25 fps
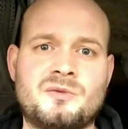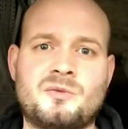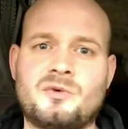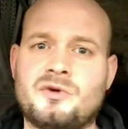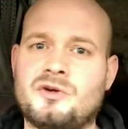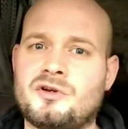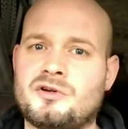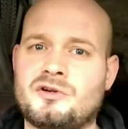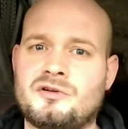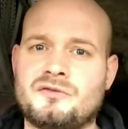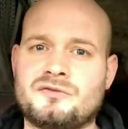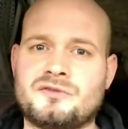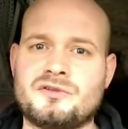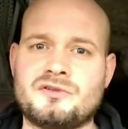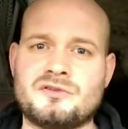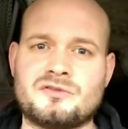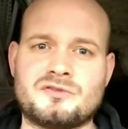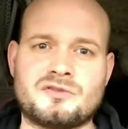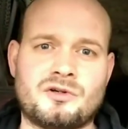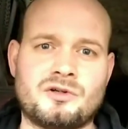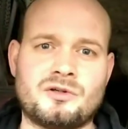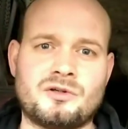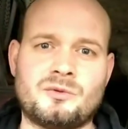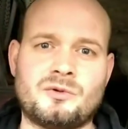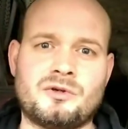work, I've done
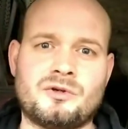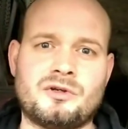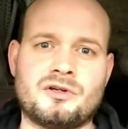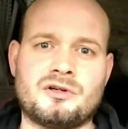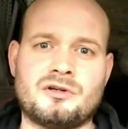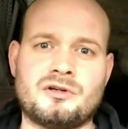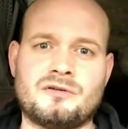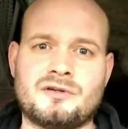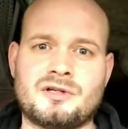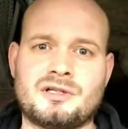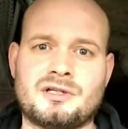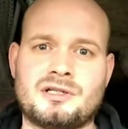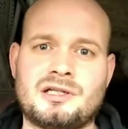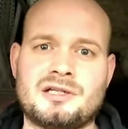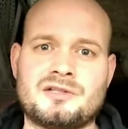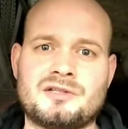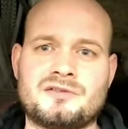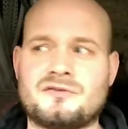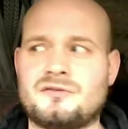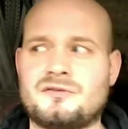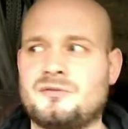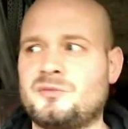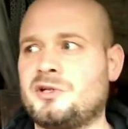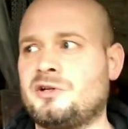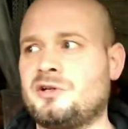site work, I've had lads
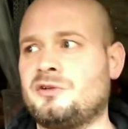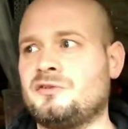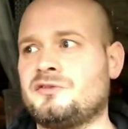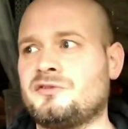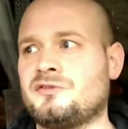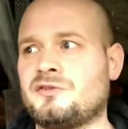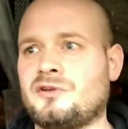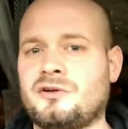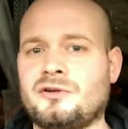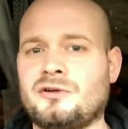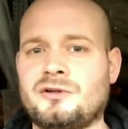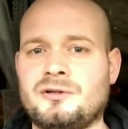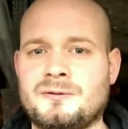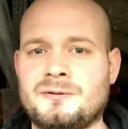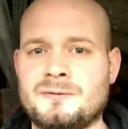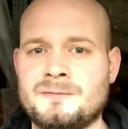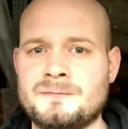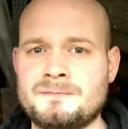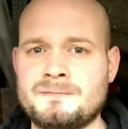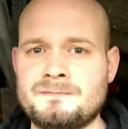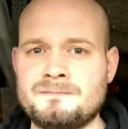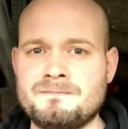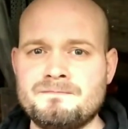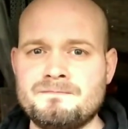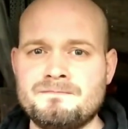for me on site,
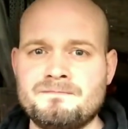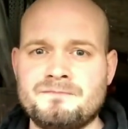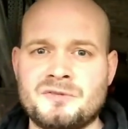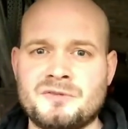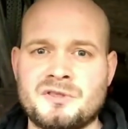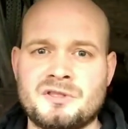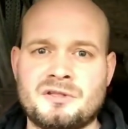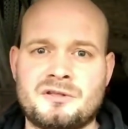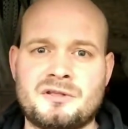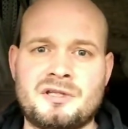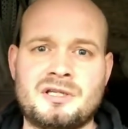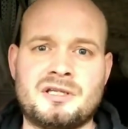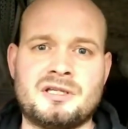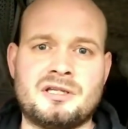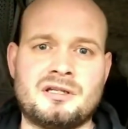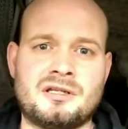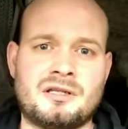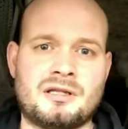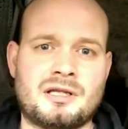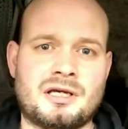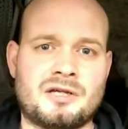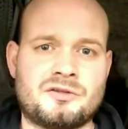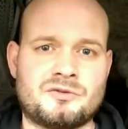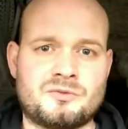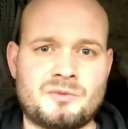thinking that
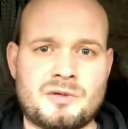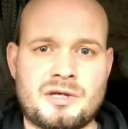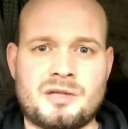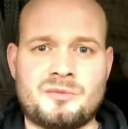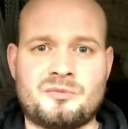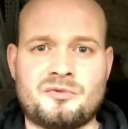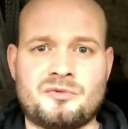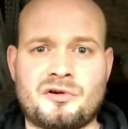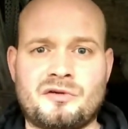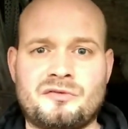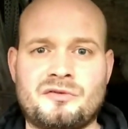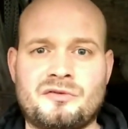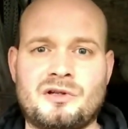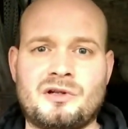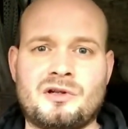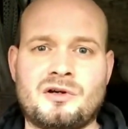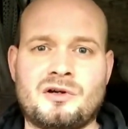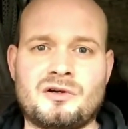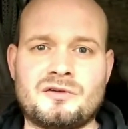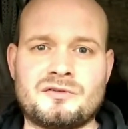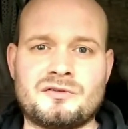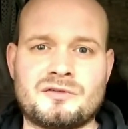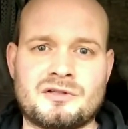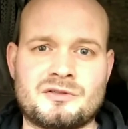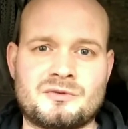that's where the profit
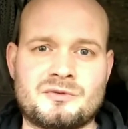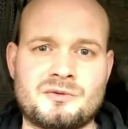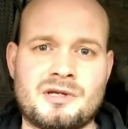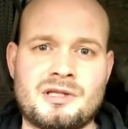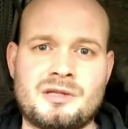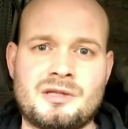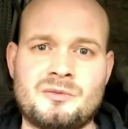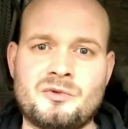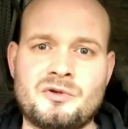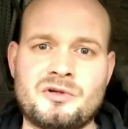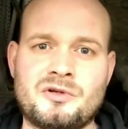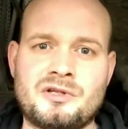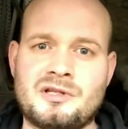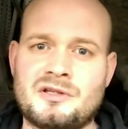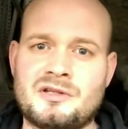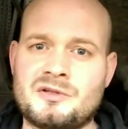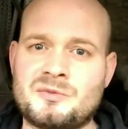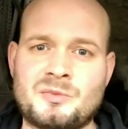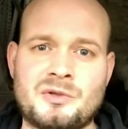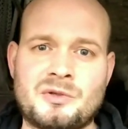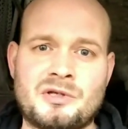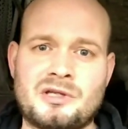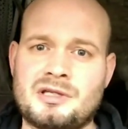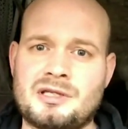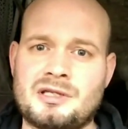lies, that's where the money is.
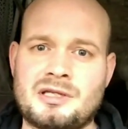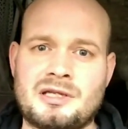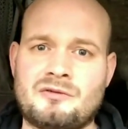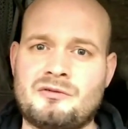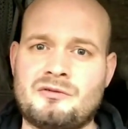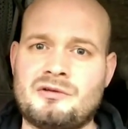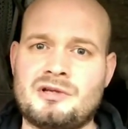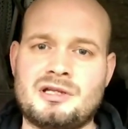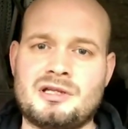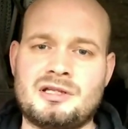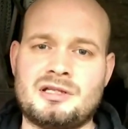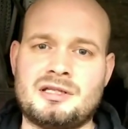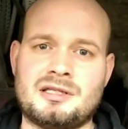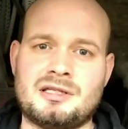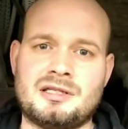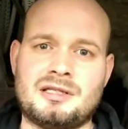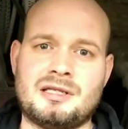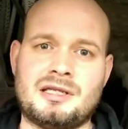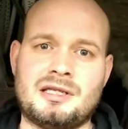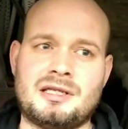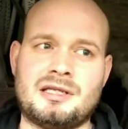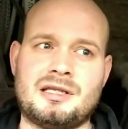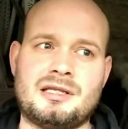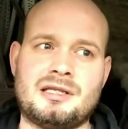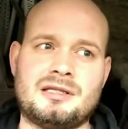But
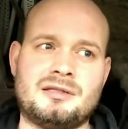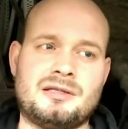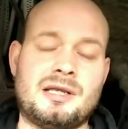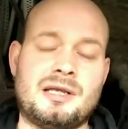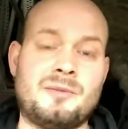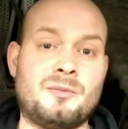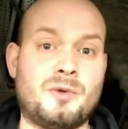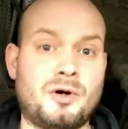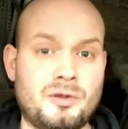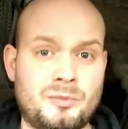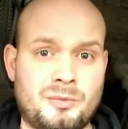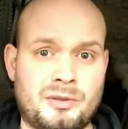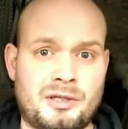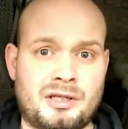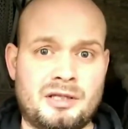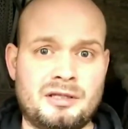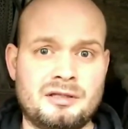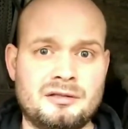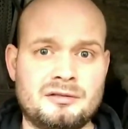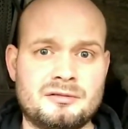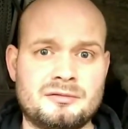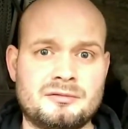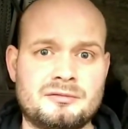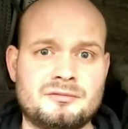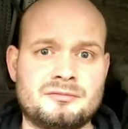it might be.
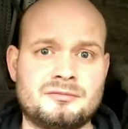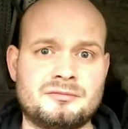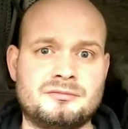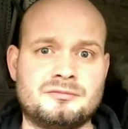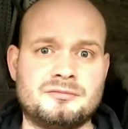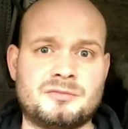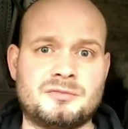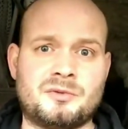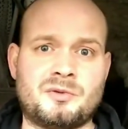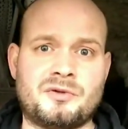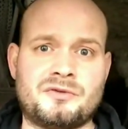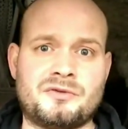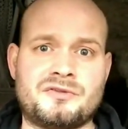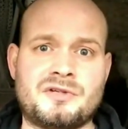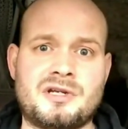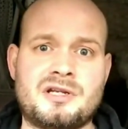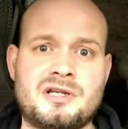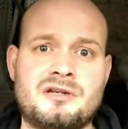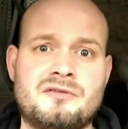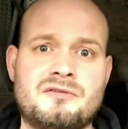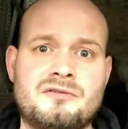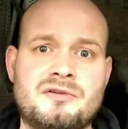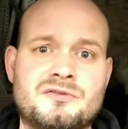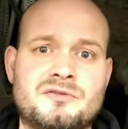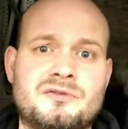I'm not saying
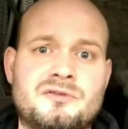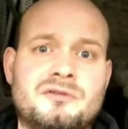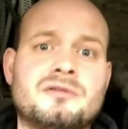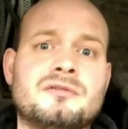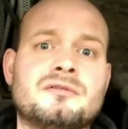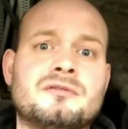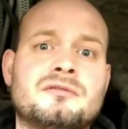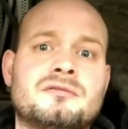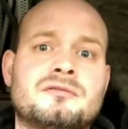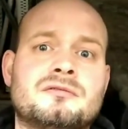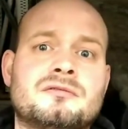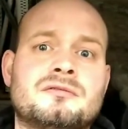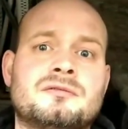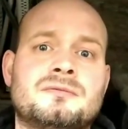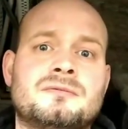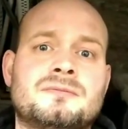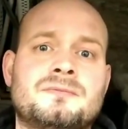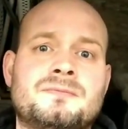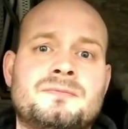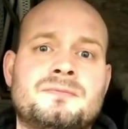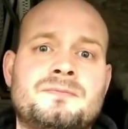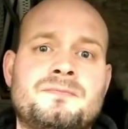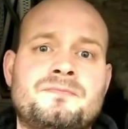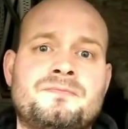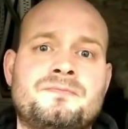there isn't,
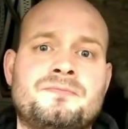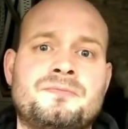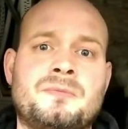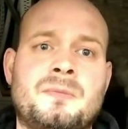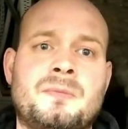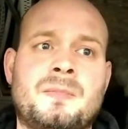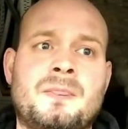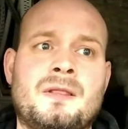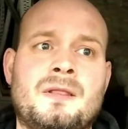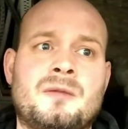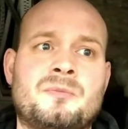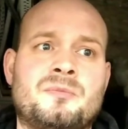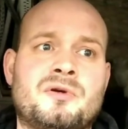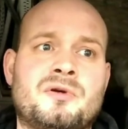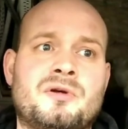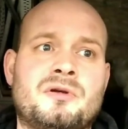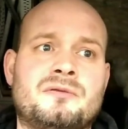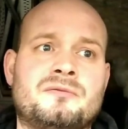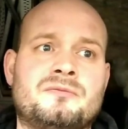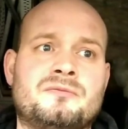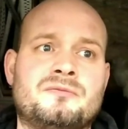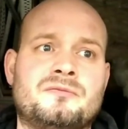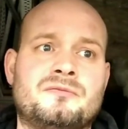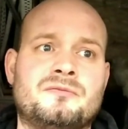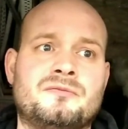but
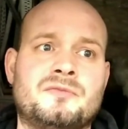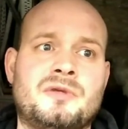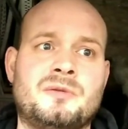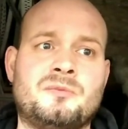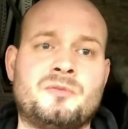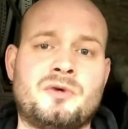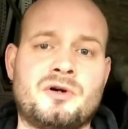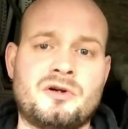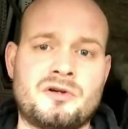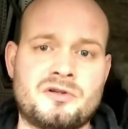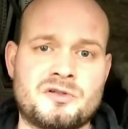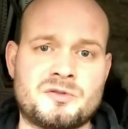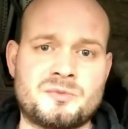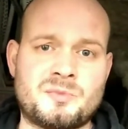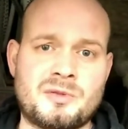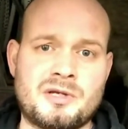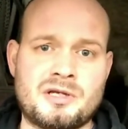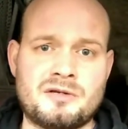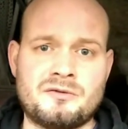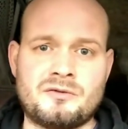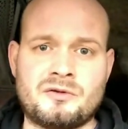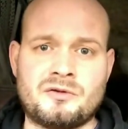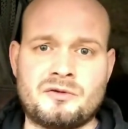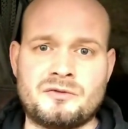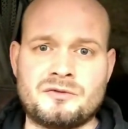in my
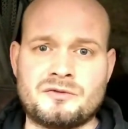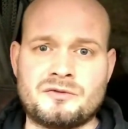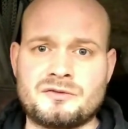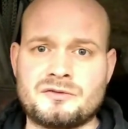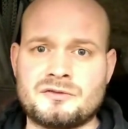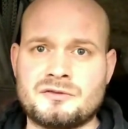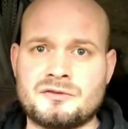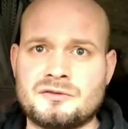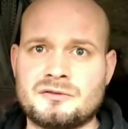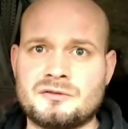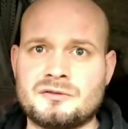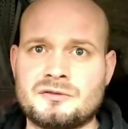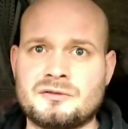experience,